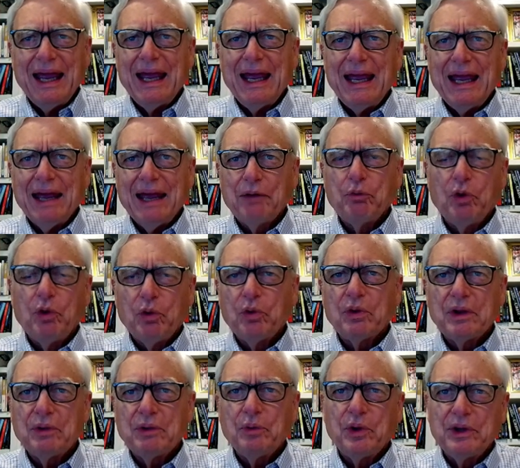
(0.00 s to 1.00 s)
and
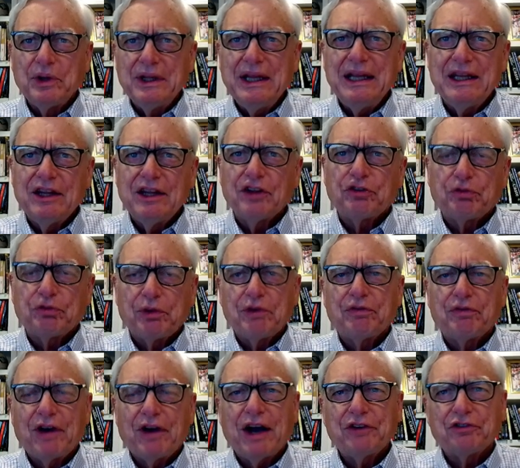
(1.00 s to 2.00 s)
will need this
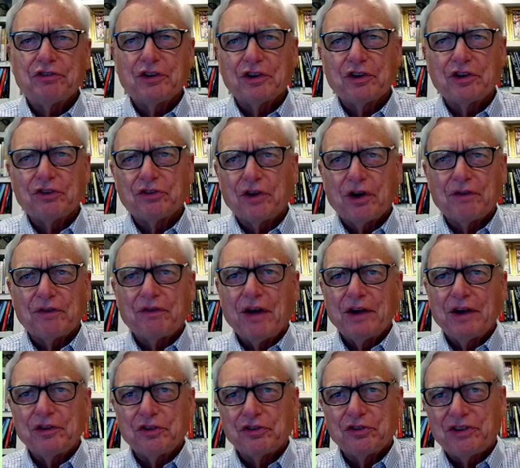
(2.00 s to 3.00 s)
refresher to sort of
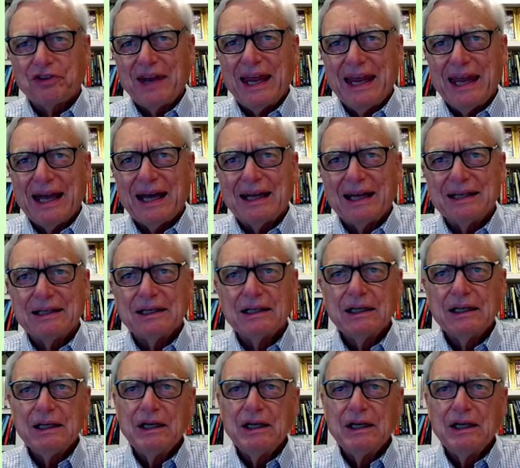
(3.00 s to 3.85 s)
understand